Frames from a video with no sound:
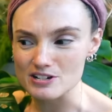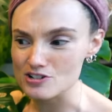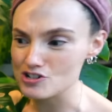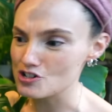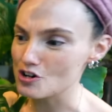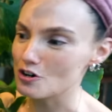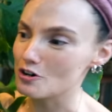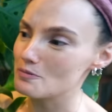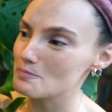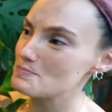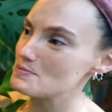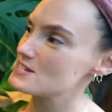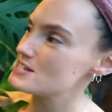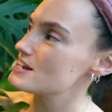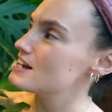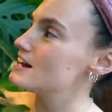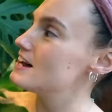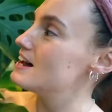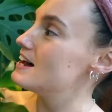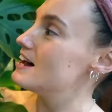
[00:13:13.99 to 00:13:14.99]
shops.
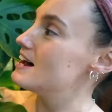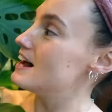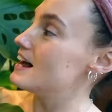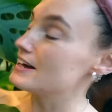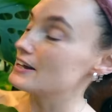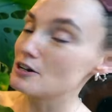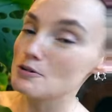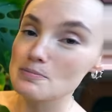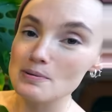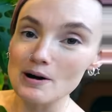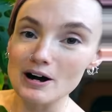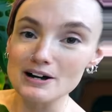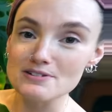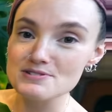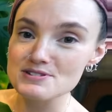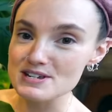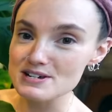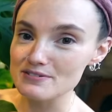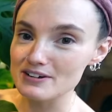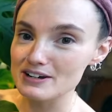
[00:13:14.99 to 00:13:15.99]
And I'll
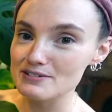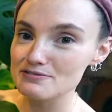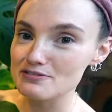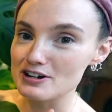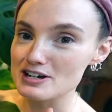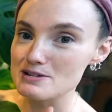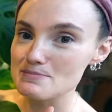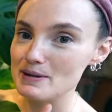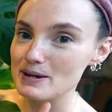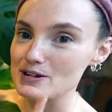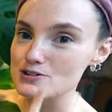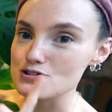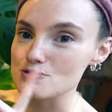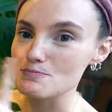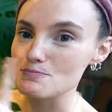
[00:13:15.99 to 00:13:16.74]
see if I can find a picture